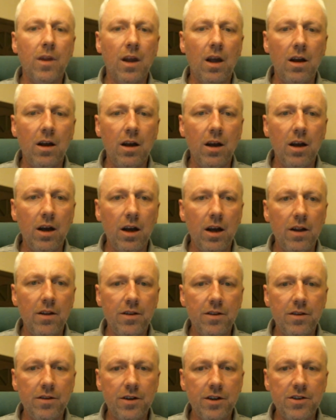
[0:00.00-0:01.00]
The
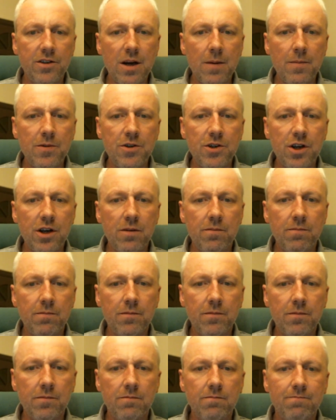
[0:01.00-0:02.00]
temperature,
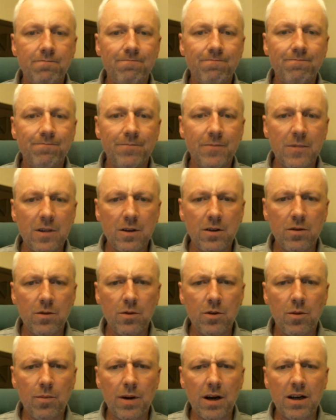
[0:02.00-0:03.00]

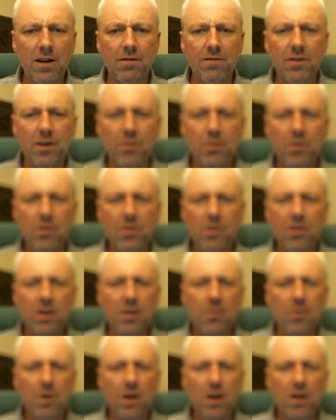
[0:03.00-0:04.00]
not back in focus
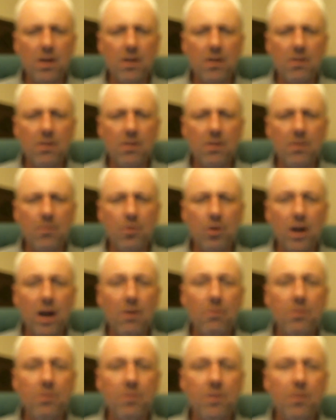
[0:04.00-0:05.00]
again. Why? I've gone
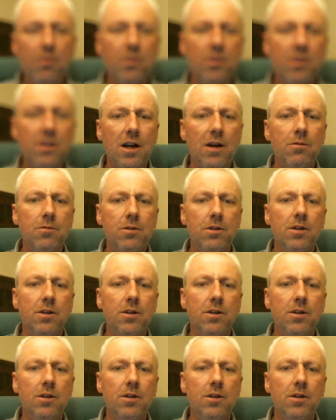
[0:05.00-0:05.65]
out of focus now.